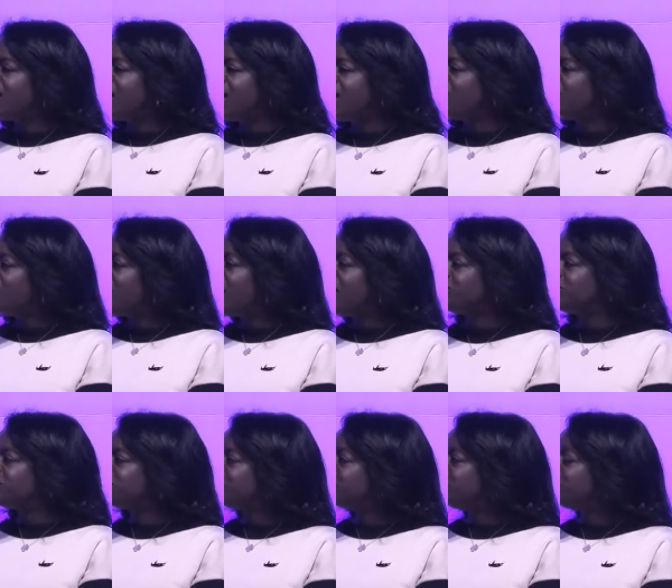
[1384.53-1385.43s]
Mm. And you
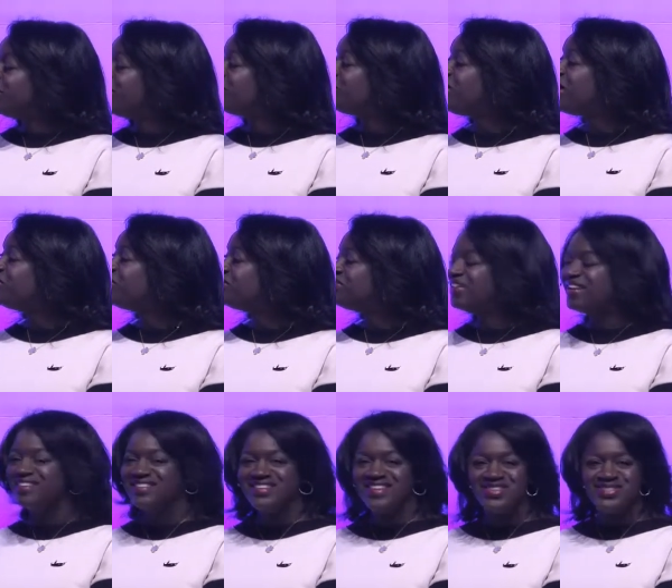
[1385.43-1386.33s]
have to play around
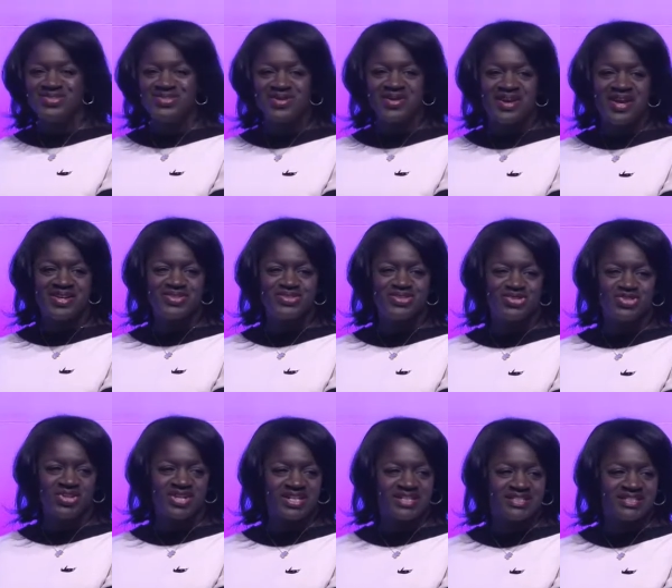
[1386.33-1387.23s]
with it and do all kinds
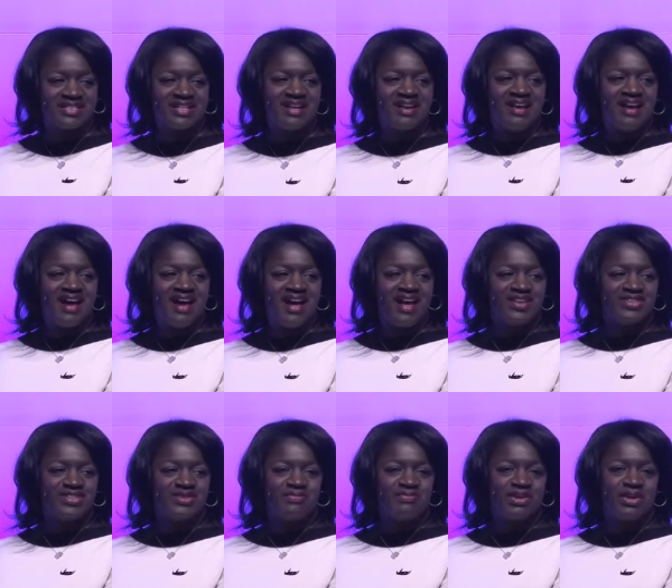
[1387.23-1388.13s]
of tricks
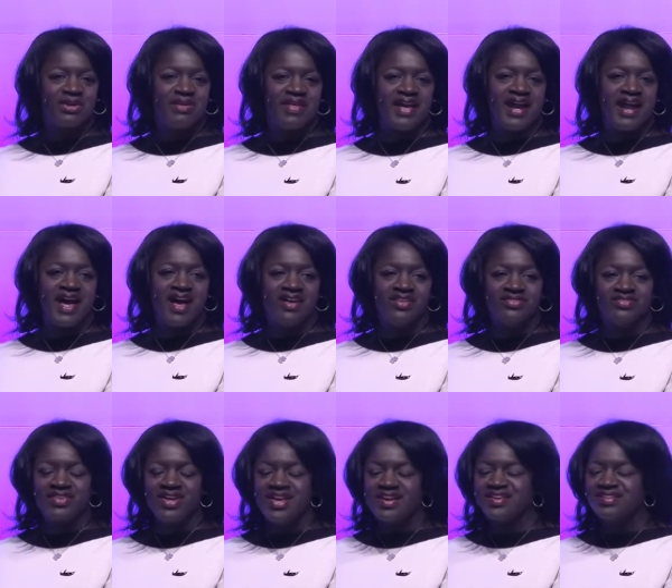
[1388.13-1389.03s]
uh, to figure that
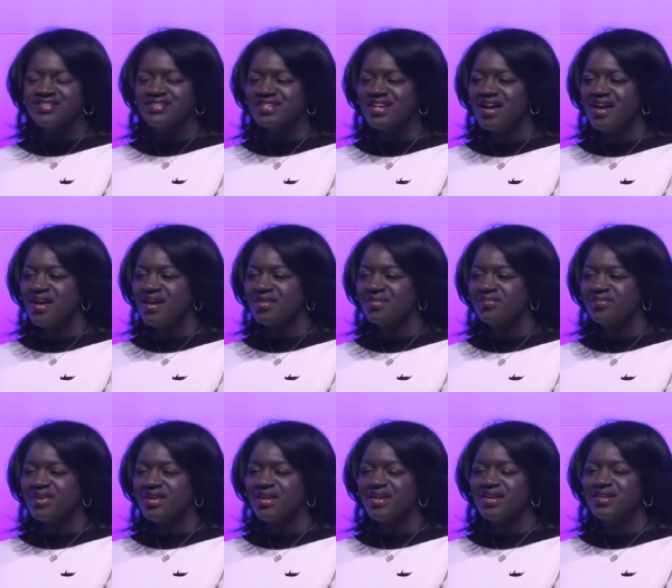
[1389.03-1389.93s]
out. And,
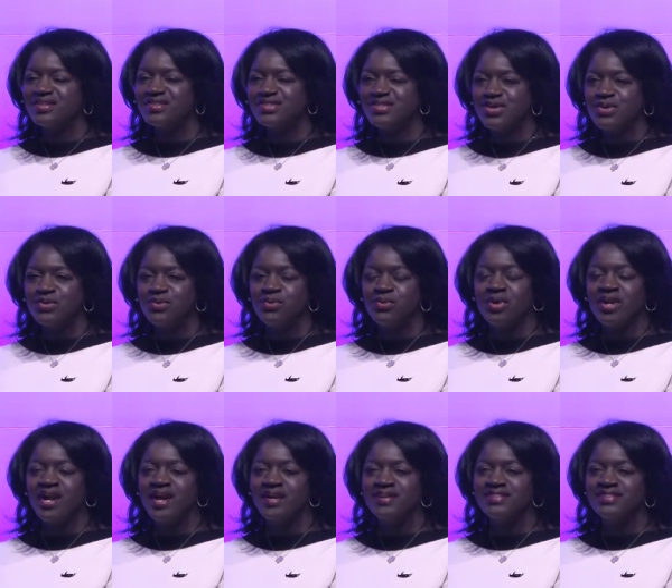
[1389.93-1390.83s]
um, and so,
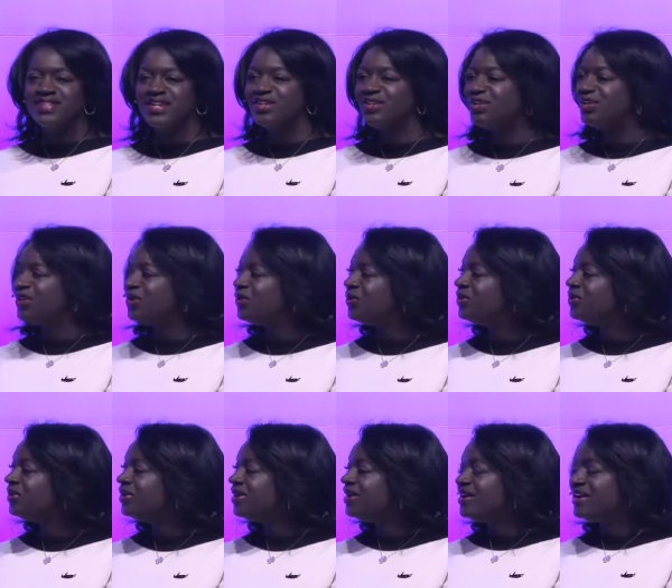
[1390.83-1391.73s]
what I'd say to
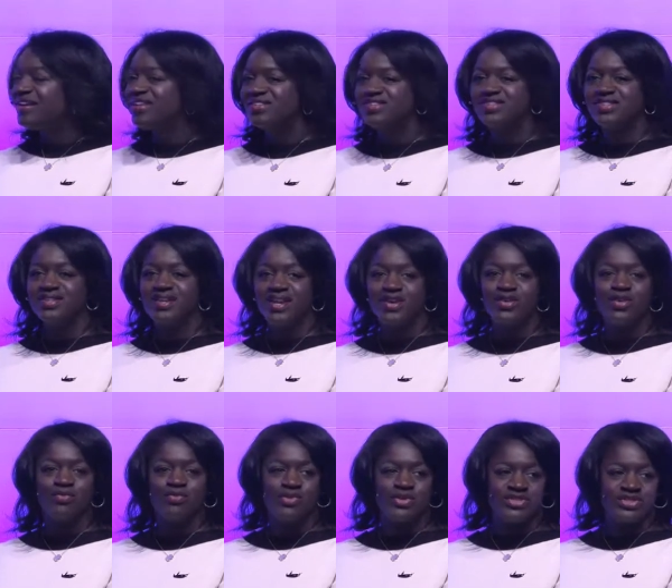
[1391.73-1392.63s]
you is
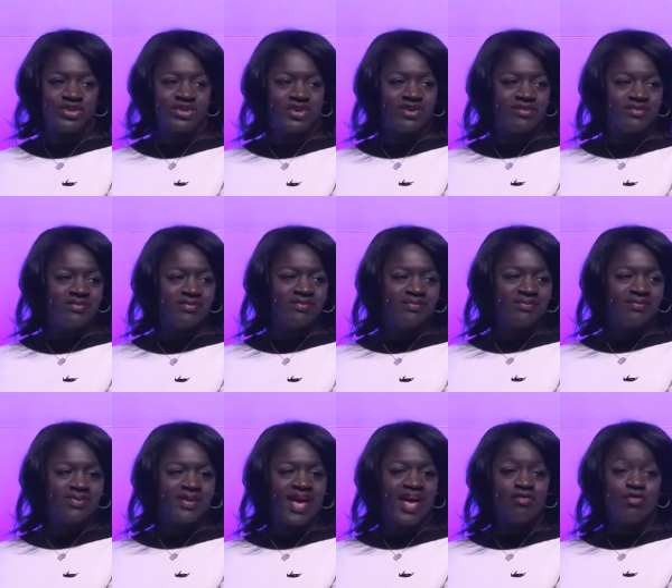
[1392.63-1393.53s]
get your voice heard,
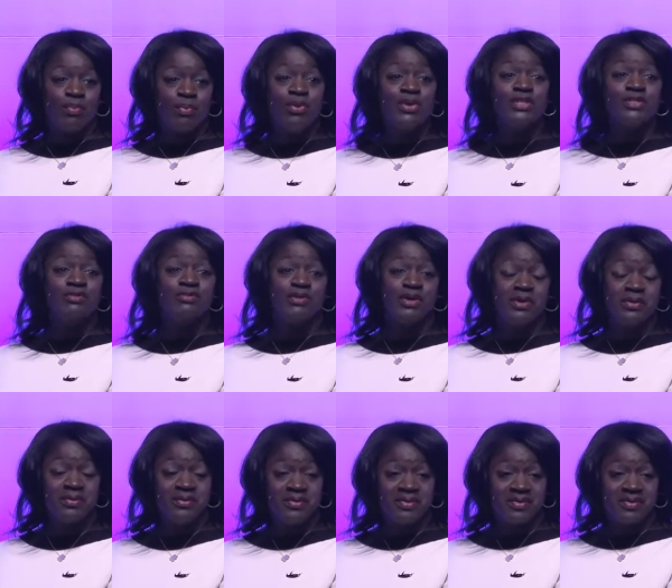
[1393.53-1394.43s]
have a point of
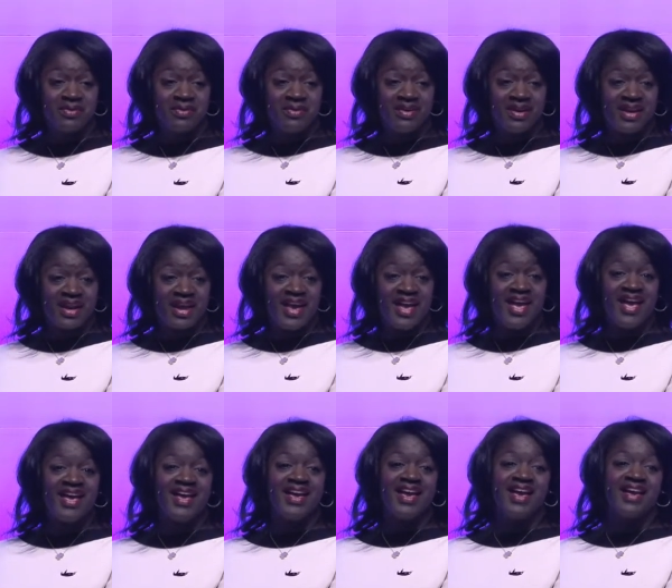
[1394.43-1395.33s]
view,
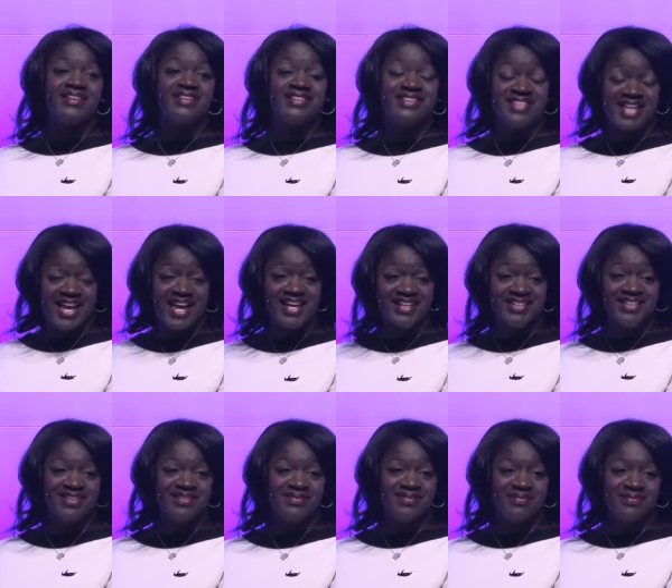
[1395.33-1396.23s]
and say
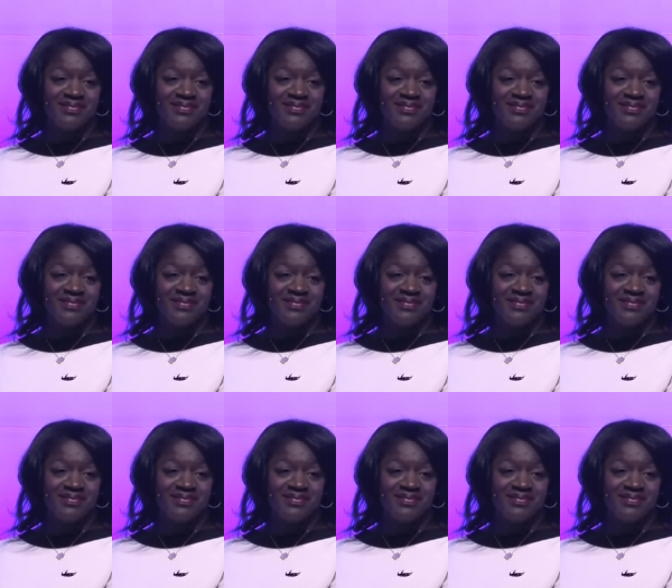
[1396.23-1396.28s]
it.